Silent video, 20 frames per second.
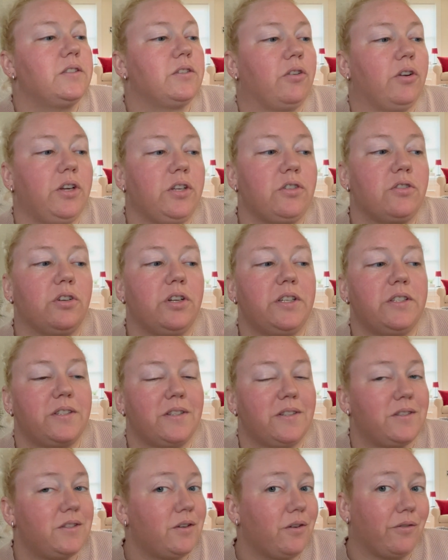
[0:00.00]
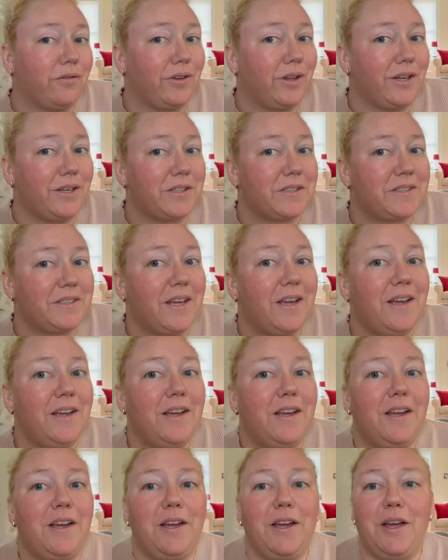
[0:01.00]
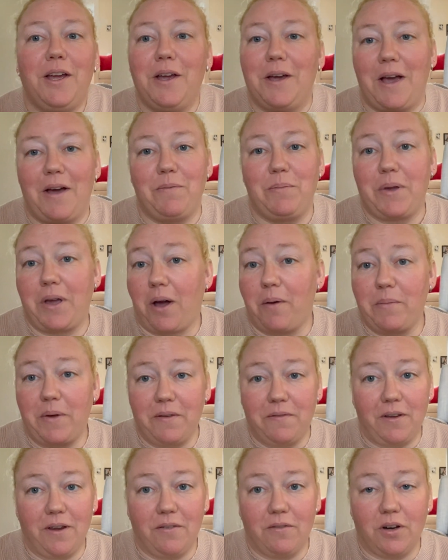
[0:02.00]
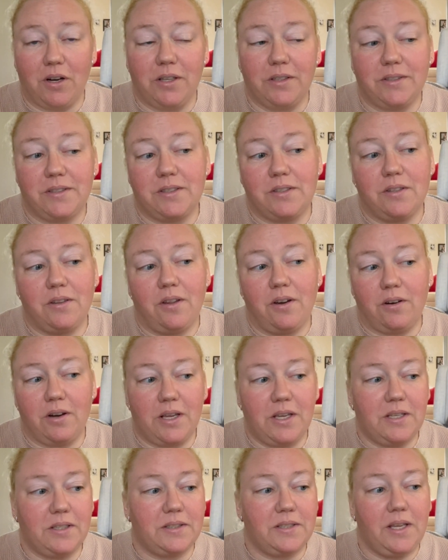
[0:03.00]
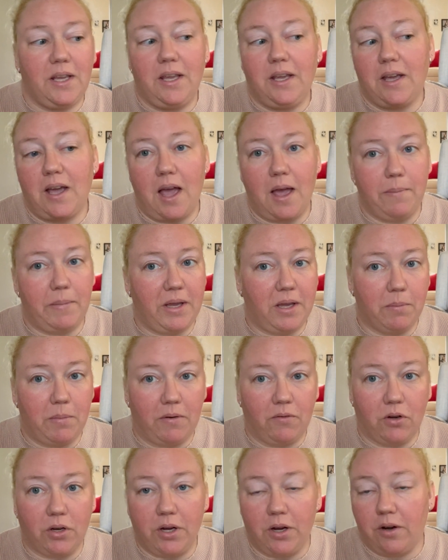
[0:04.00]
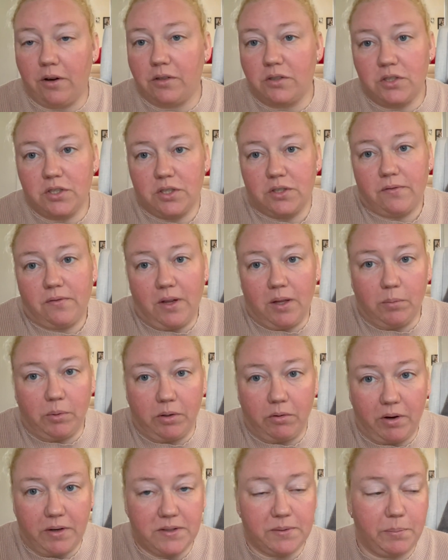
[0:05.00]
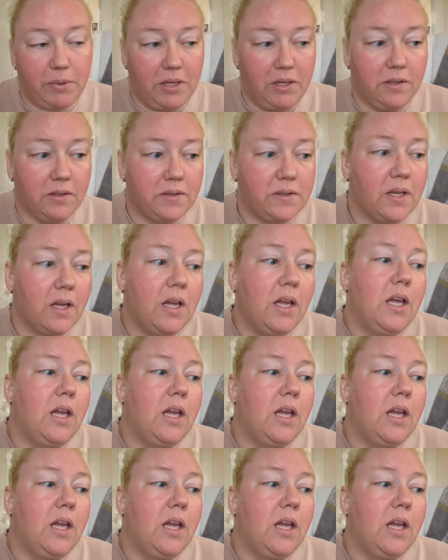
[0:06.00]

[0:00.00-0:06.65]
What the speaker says: green trees, and snowflakes have become my favorites. They're easy. I make them every year. It's just family recipes.